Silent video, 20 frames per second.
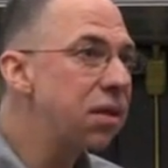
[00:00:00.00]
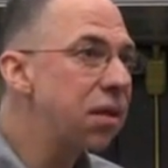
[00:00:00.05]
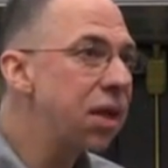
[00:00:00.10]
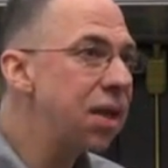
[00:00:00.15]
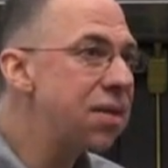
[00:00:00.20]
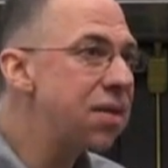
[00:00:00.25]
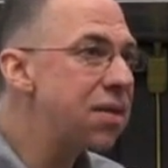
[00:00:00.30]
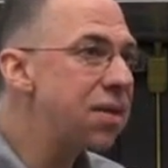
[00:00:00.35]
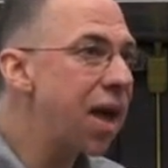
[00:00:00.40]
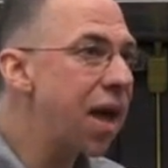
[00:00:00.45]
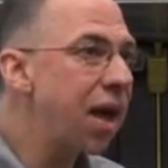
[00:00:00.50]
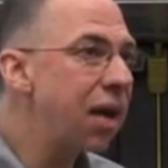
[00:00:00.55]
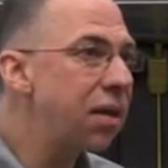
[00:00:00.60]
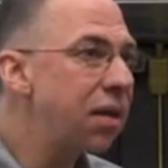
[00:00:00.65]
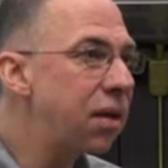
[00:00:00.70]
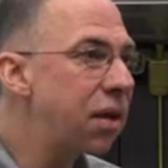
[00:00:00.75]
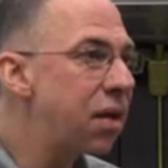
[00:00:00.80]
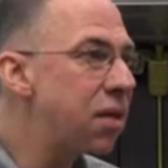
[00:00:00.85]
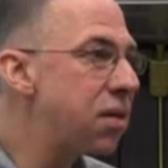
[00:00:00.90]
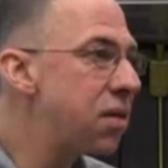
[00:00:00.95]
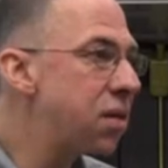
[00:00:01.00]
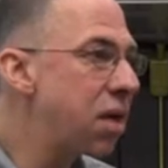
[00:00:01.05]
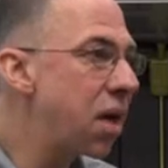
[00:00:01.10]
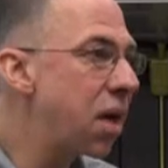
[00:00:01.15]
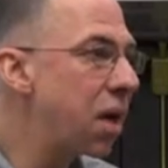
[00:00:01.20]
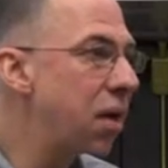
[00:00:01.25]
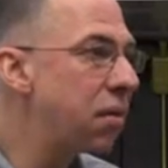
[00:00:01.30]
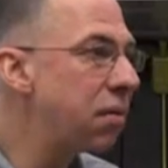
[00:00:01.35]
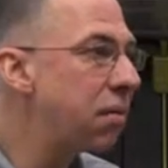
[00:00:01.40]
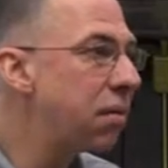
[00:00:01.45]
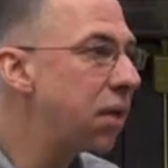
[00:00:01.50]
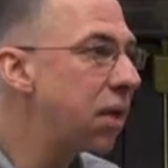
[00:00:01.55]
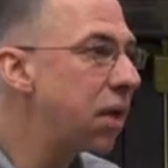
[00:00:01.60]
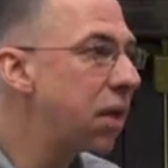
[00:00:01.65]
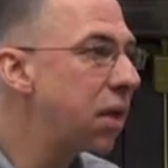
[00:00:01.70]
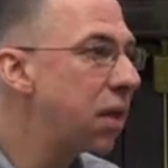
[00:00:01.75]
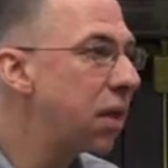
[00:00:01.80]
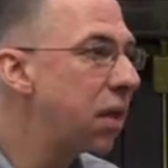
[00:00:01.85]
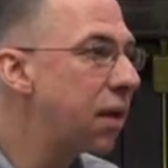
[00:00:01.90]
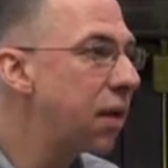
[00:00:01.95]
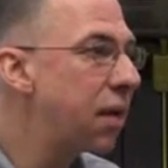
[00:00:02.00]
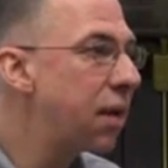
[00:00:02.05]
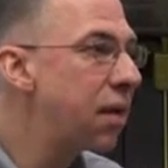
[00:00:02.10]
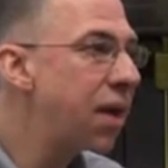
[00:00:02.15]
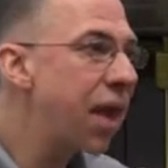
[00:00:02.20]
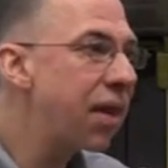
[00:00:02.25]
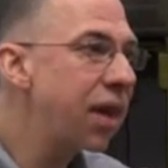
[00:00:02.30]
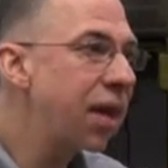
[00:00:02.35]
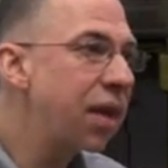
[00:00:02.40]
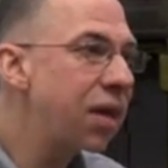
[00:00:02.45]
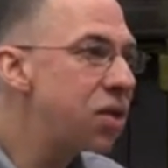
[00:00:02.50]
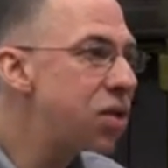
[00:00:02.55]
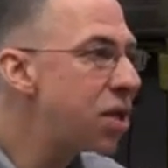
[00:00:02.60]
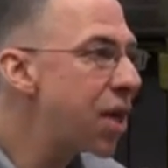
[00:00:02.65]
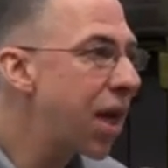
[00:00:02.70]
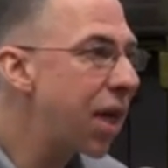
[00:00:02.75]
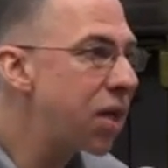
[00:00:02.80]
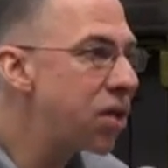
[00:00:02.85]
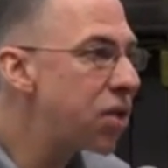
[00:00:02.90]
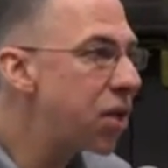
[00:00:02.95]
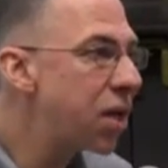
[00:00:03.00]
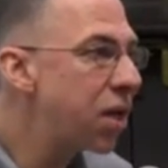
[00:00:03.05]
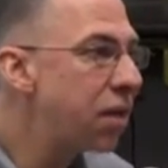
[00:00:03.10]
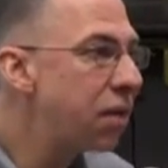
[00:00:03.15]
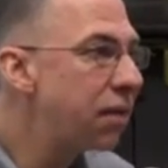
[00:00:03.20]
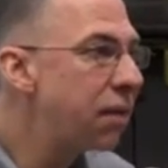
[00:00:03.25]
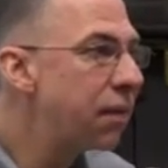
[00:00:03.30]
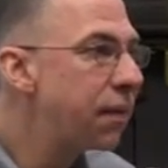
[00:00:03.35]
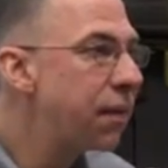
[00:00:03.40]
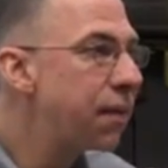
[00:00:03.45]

It's set. It's done. Nothing can change it.